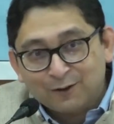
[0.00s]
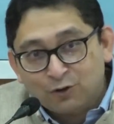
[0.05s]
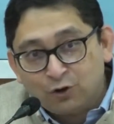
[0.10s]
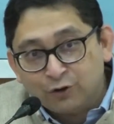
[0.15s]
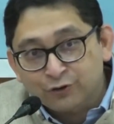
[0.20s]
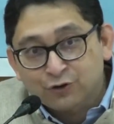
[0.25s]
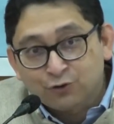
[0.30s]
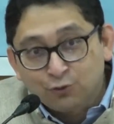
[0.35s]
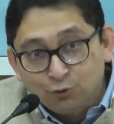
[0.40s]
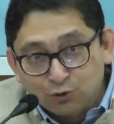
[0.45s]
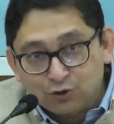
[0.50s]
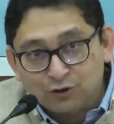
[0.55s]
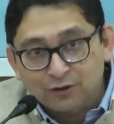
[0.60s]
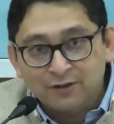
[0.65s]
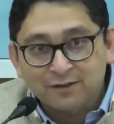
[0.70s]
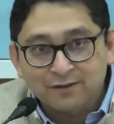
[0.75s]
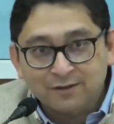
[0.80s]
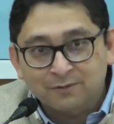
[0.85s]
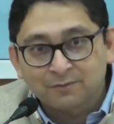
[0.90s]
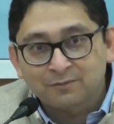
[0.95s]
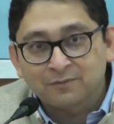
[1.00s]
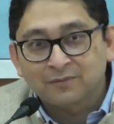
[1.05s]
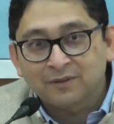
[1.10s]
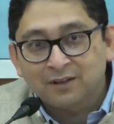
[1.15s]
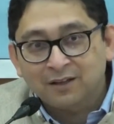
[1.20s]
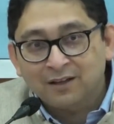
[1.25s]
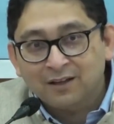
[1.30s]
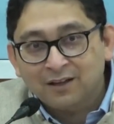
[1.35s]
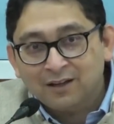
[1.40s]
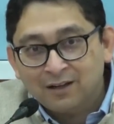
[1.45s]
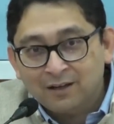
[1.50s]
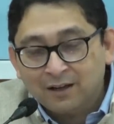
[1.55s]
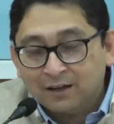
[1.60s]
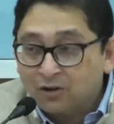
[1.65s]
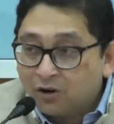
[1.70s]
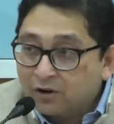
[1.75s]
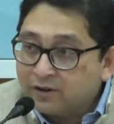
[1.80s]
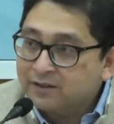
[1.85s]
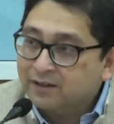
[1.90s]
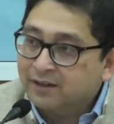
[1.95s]
constitutionalism in
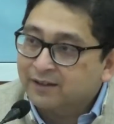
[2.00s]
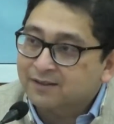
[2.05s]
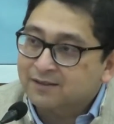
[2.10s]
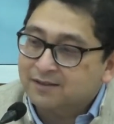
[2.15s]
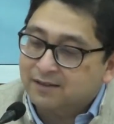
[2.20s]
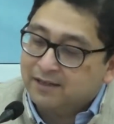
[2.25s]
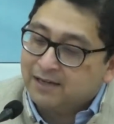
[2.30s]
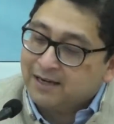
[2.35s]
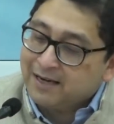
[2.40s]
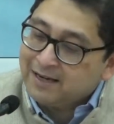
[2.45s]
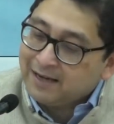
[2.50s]
a context.